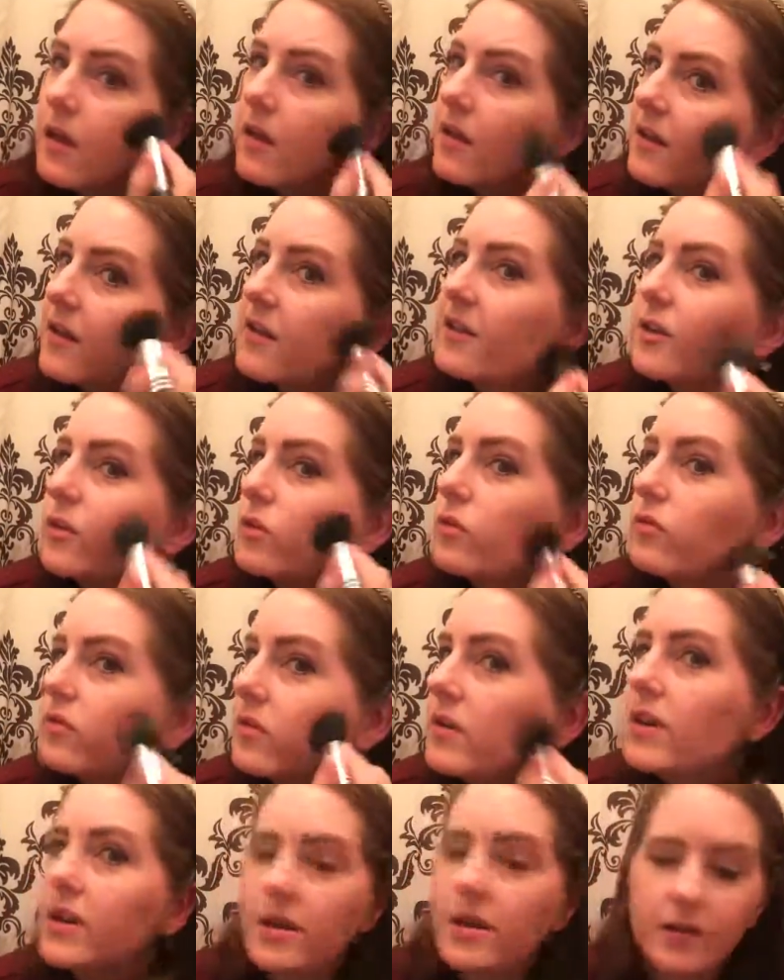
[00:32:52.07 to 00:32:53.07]
And it is
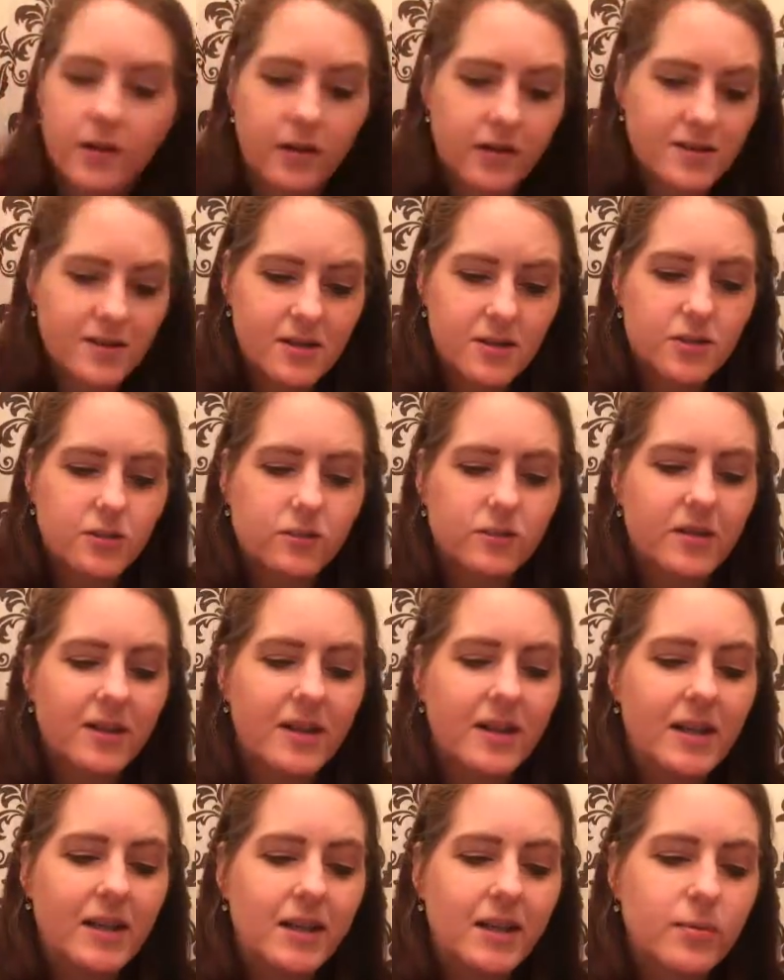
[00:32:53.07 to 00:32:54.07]
really nice. It's a
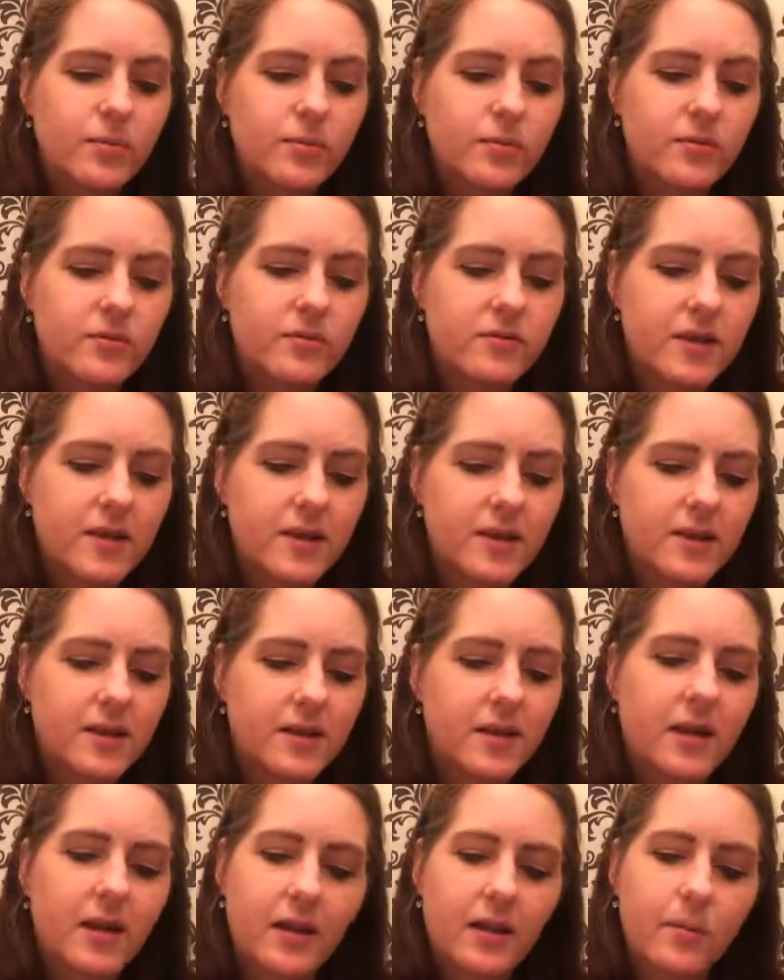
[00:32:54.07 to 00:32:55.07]
really
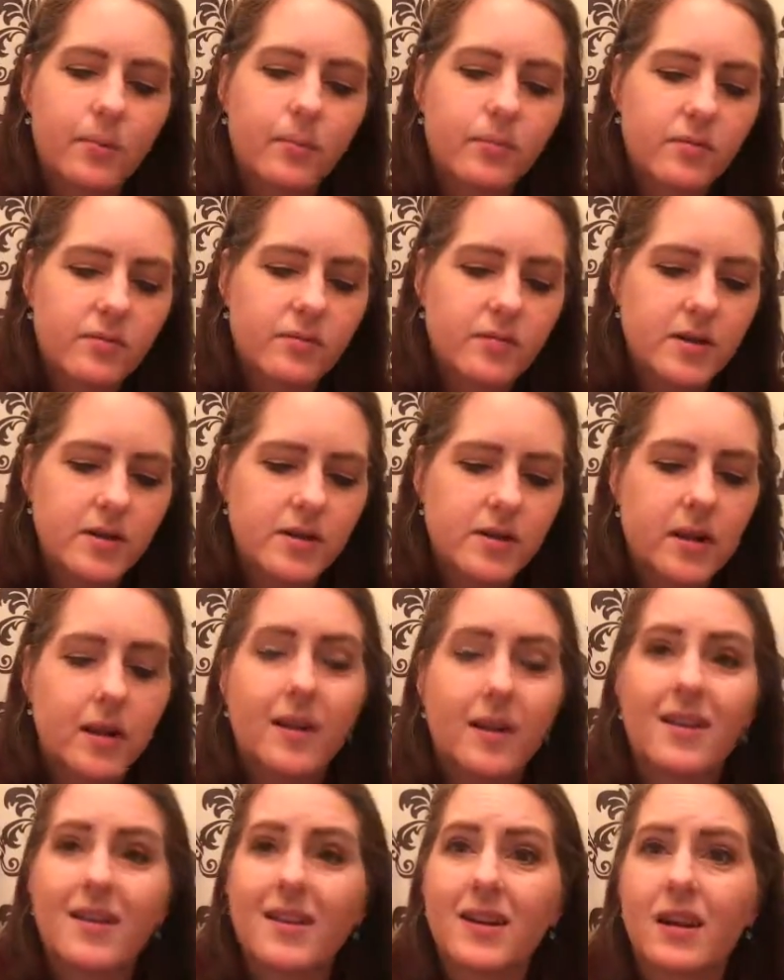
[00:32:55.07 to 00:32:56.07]
pretty
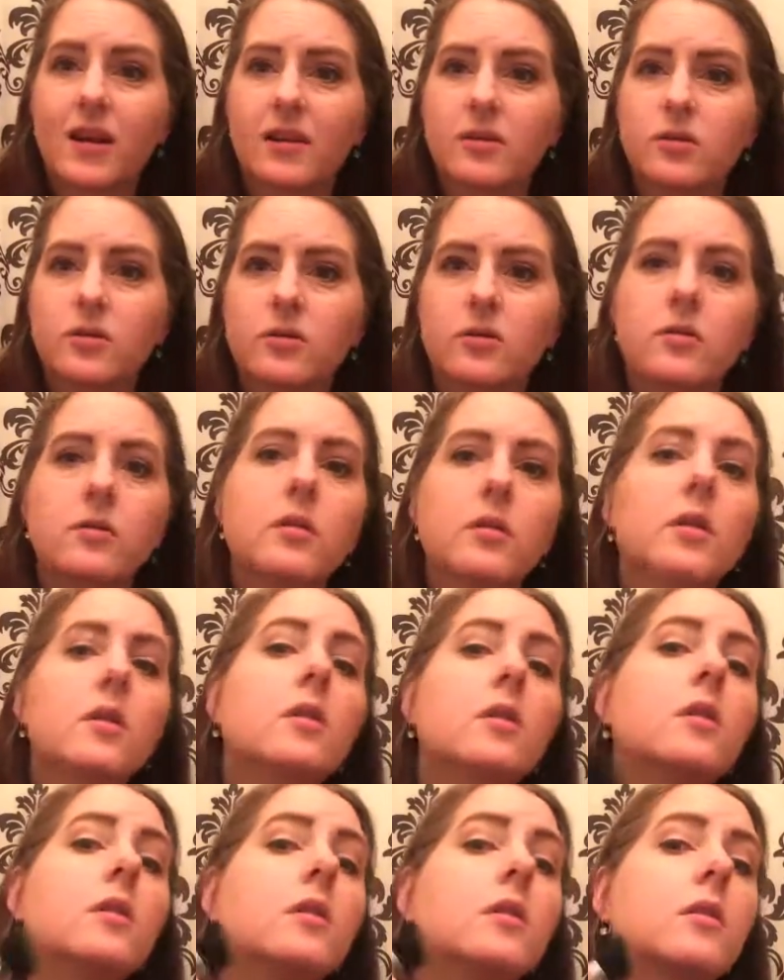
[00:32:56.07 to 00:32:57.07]
natural
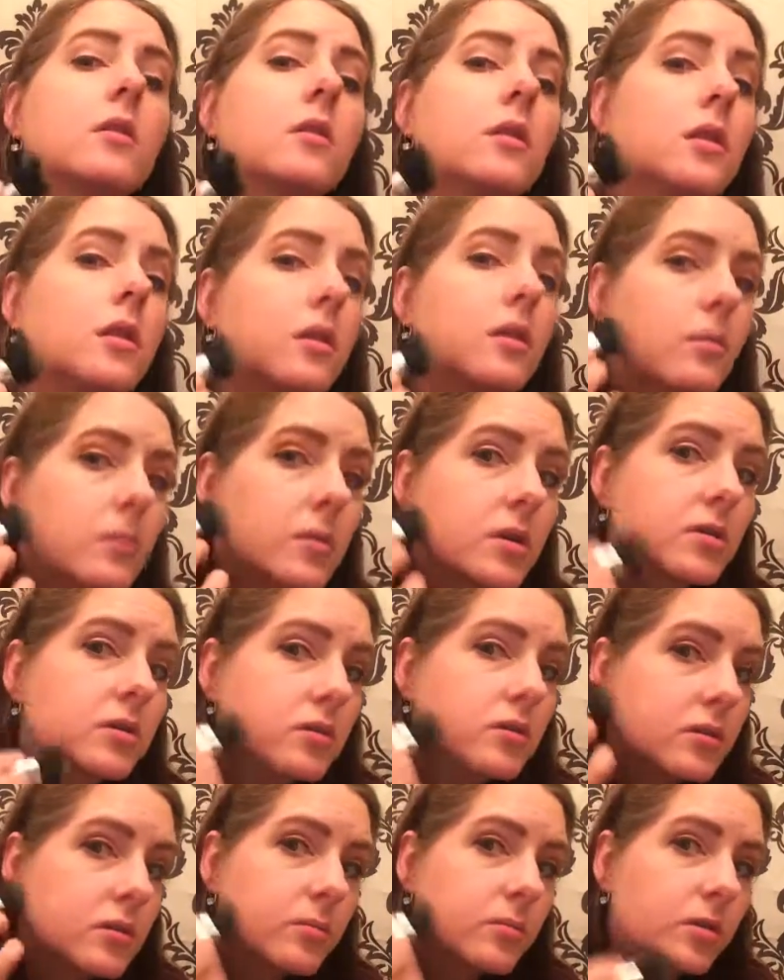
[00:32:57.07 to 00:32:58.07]
colour. I'm actually
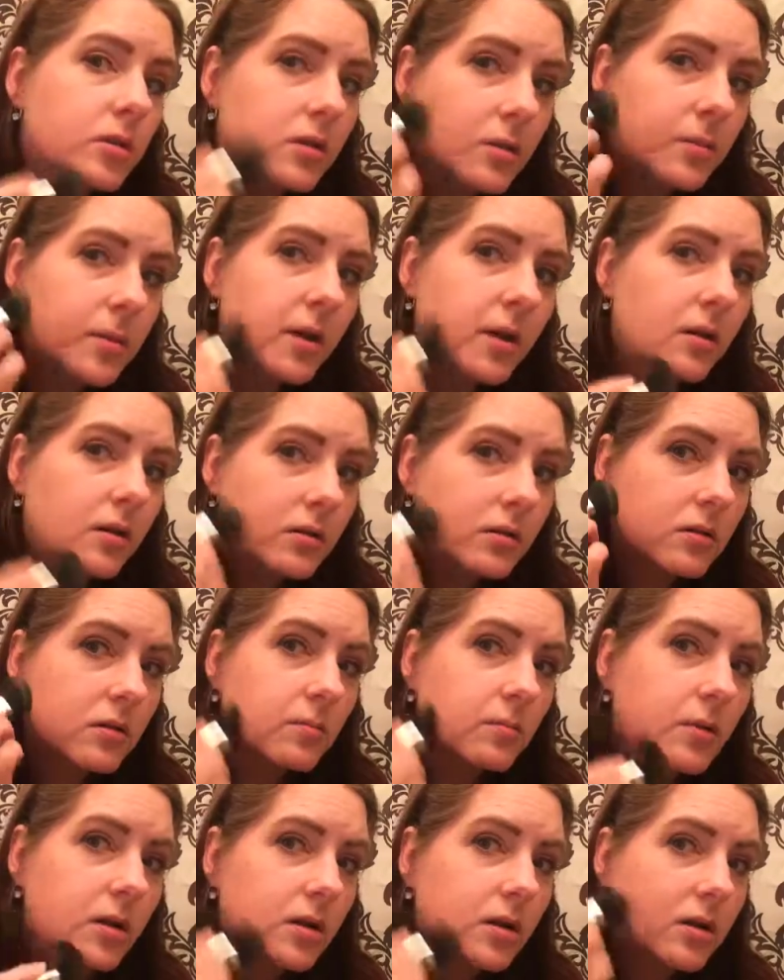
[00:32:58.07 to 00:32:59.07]
going to put a bit under
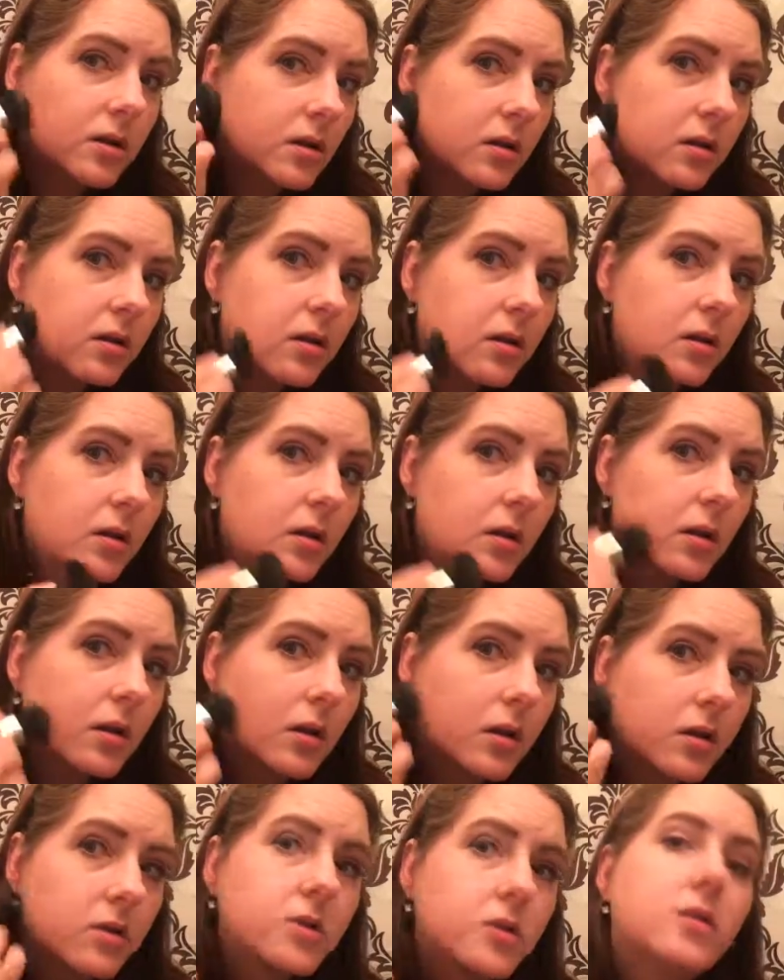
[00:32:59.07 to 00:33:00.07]
my
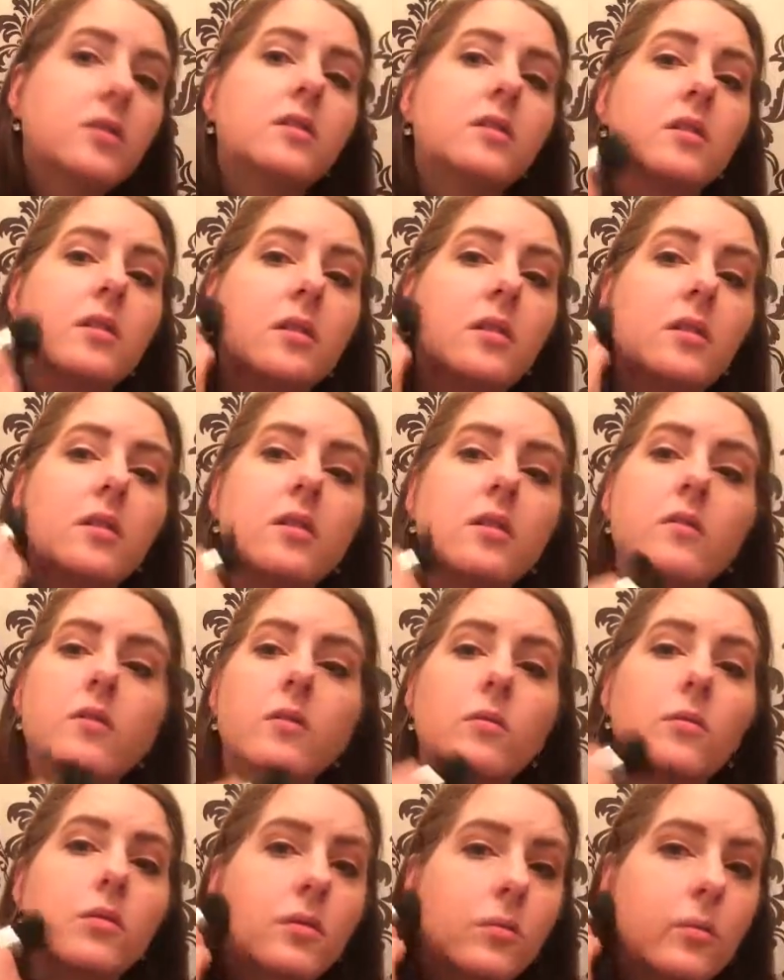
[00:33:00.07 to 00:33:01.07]
chin there, if you're
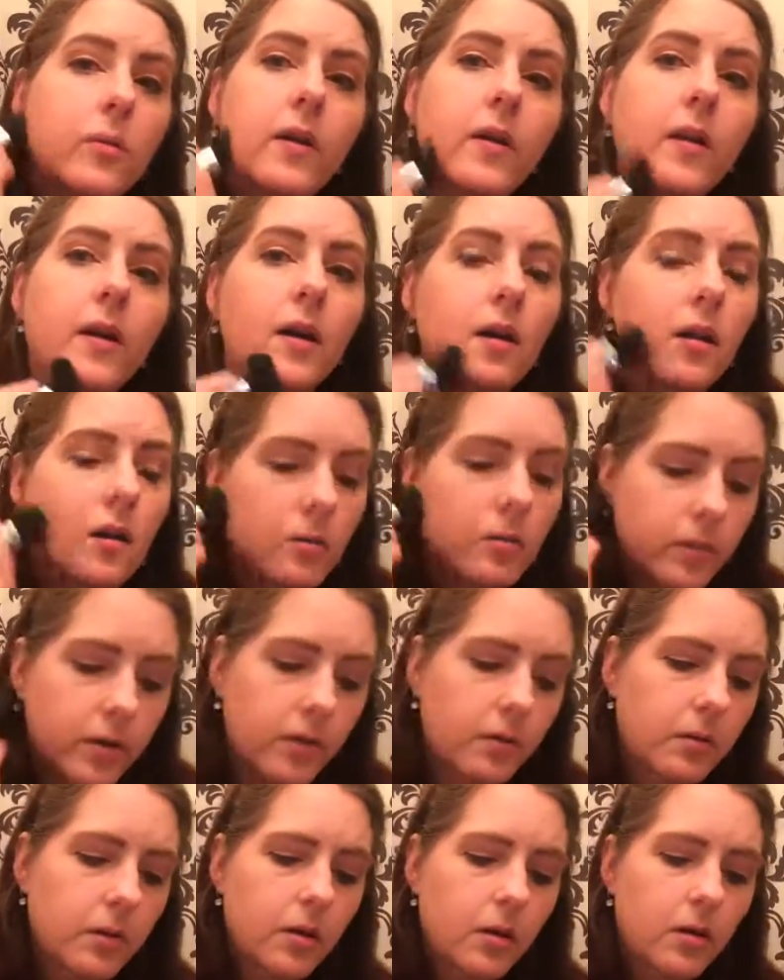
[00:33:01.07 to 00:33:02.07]
wondering what the hell I'm
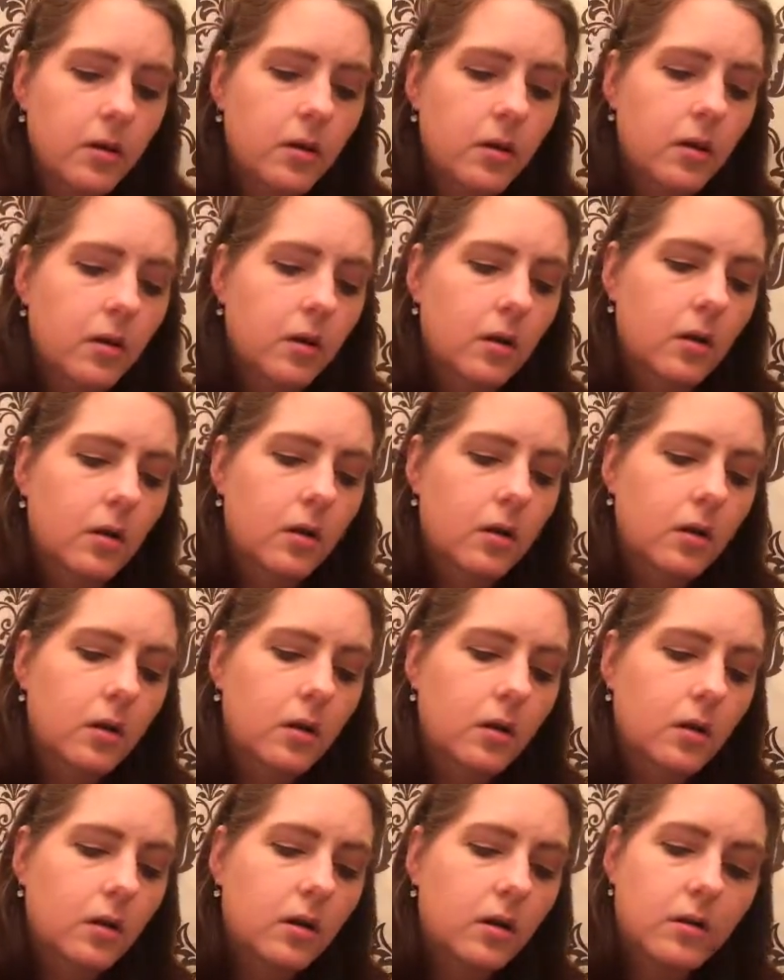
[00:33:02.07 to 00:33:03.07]
doing.
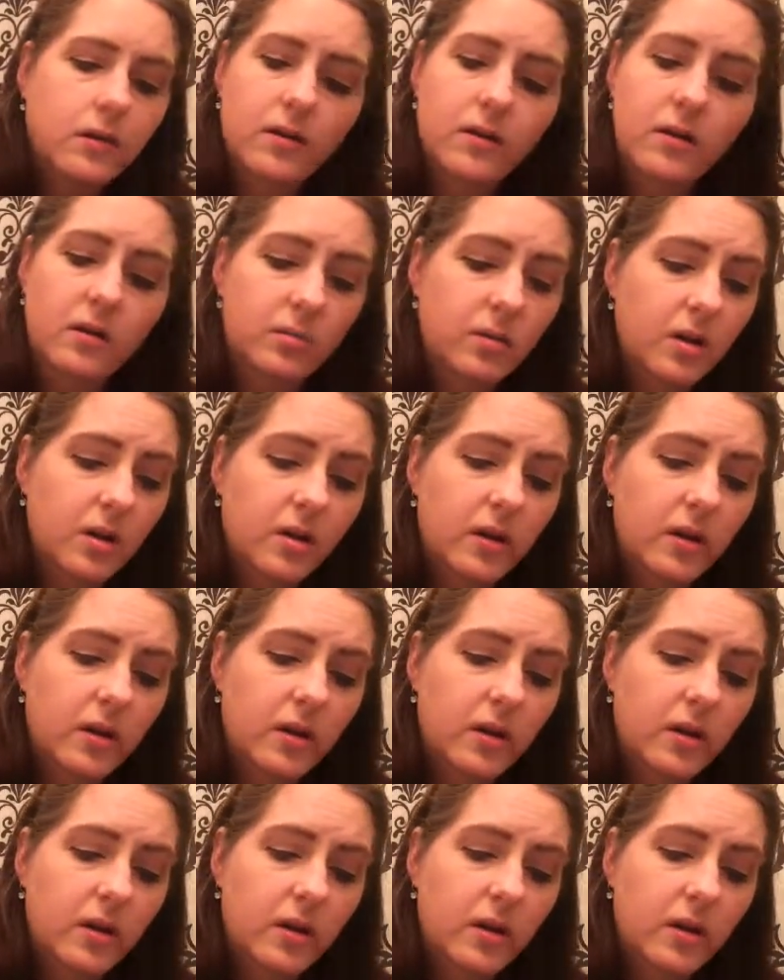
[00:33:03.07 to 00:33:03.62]
Like I said, I'm not an